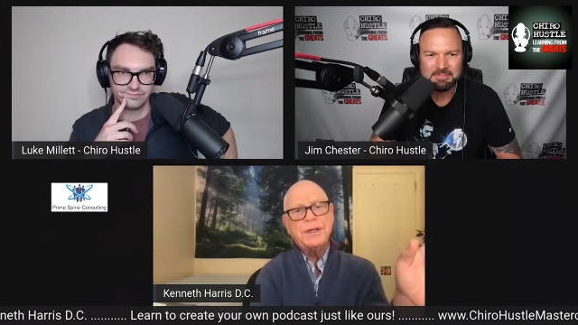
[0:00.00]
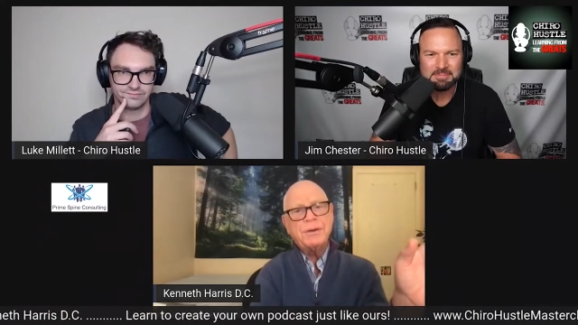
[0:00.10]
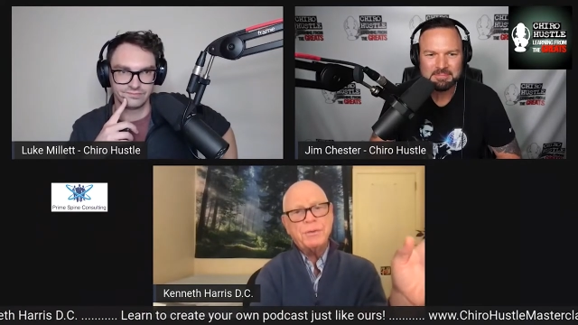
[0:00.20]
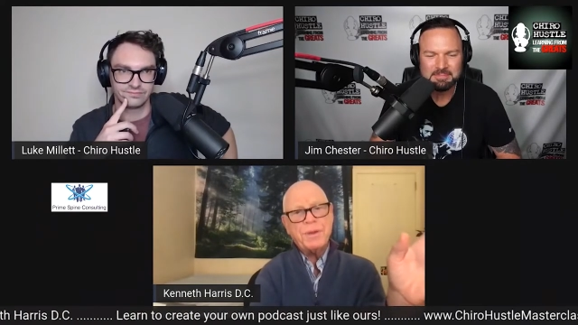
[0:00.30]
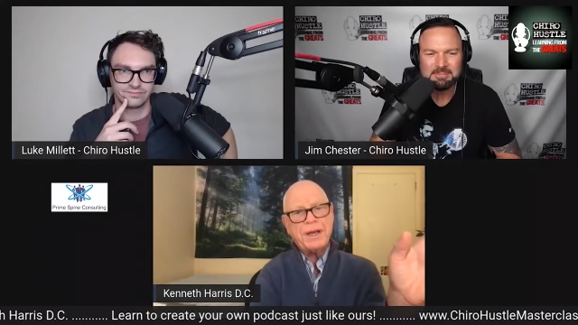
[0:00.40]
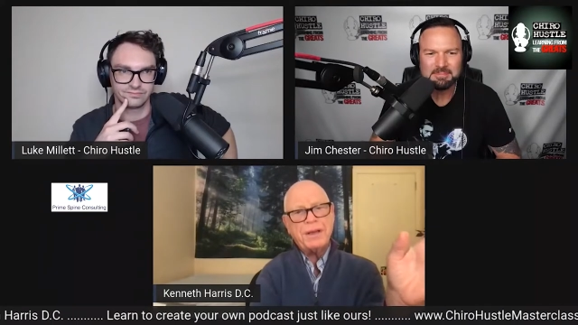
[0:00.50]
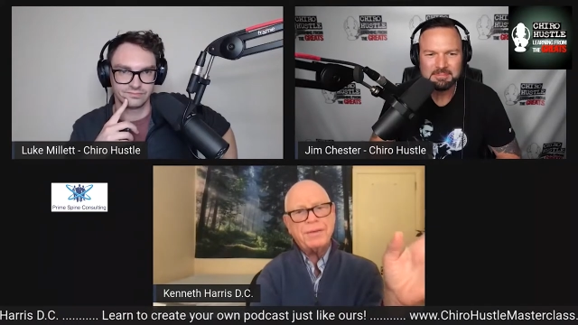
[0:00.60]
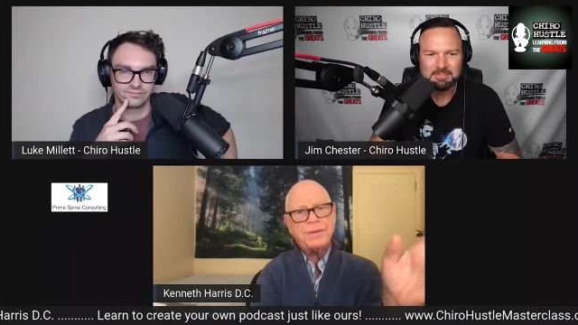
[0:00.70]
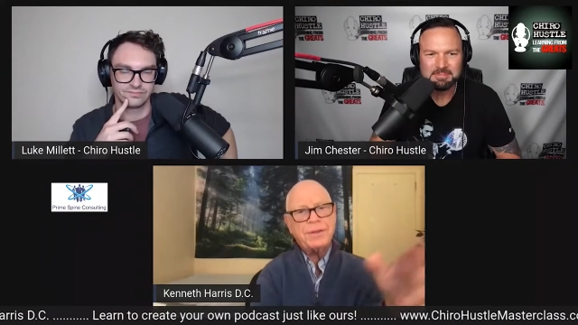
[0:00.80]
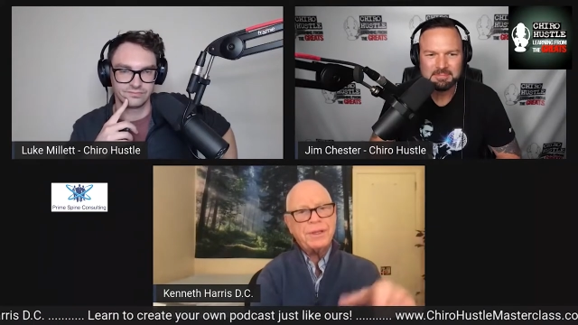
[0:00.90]
Speaker 1: who many
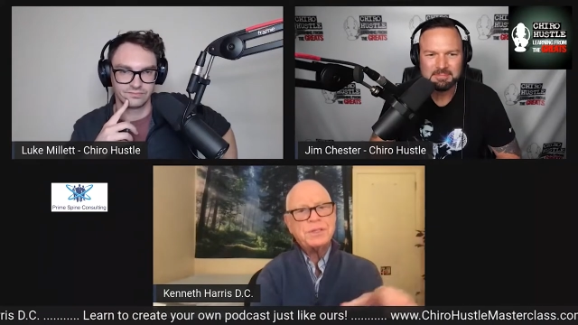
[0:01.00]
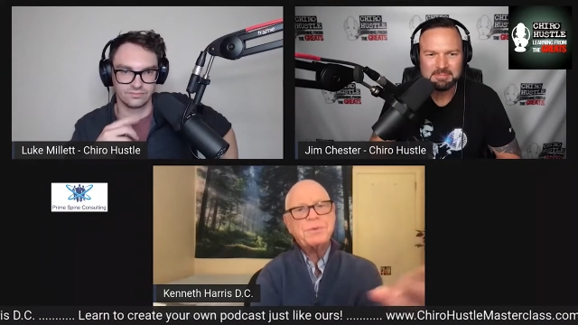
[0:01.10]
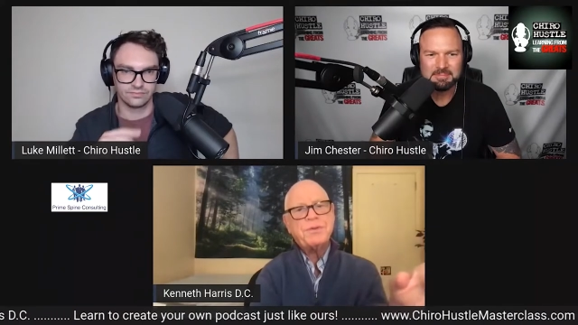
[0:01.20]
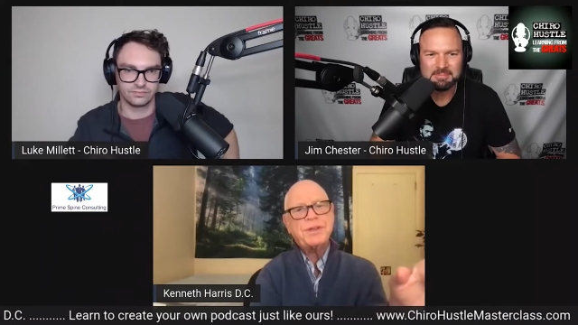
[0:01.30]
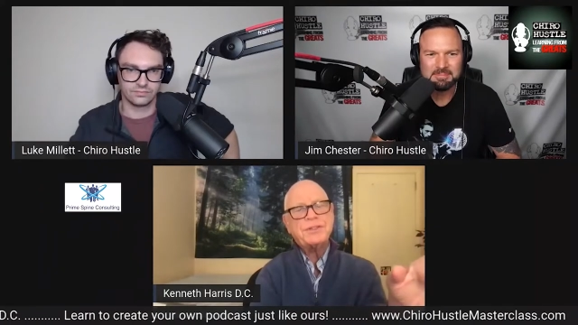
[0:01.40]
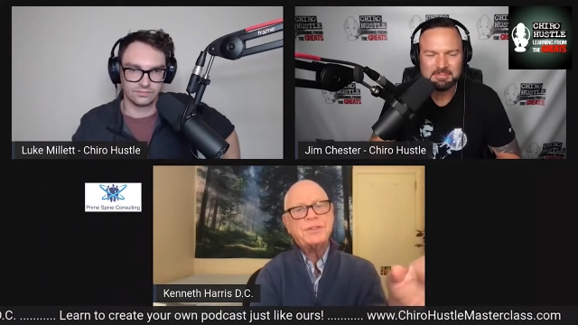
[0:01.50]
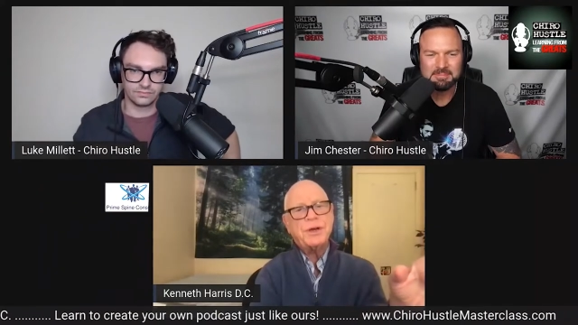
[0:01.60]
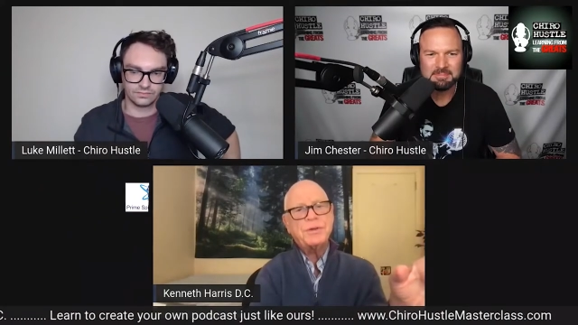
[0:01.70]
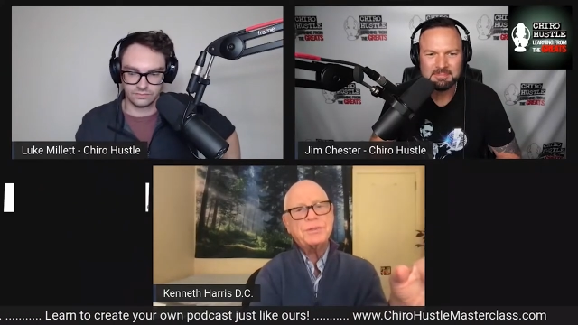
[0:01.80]
of the, in this profession know.